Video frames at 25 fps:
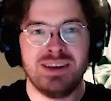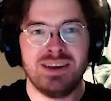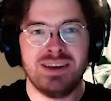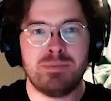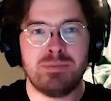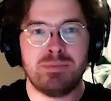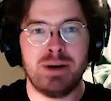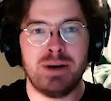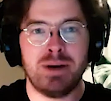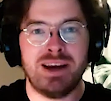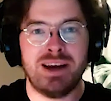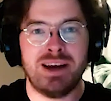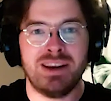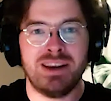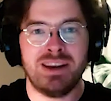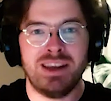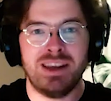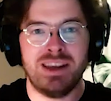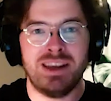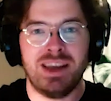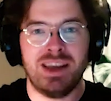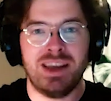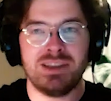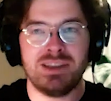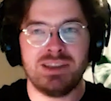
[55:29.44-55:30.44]
but
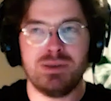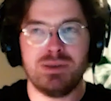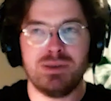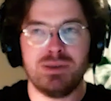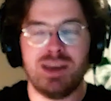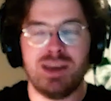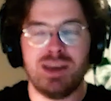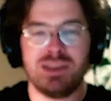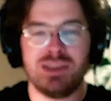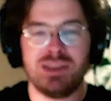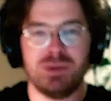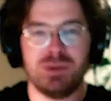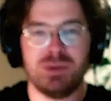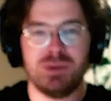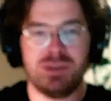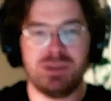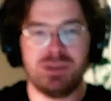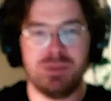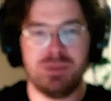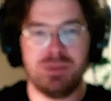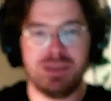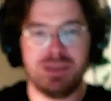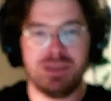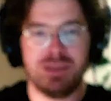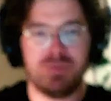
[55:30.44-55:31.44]
as your
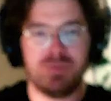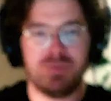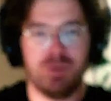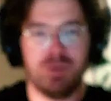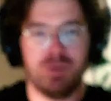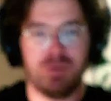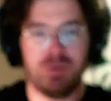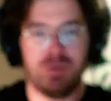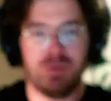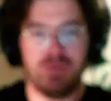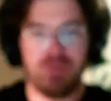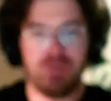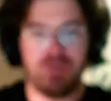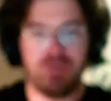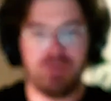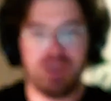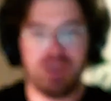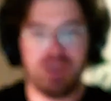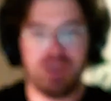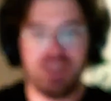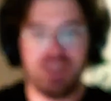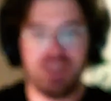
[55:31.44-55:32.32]
team gets further in front, it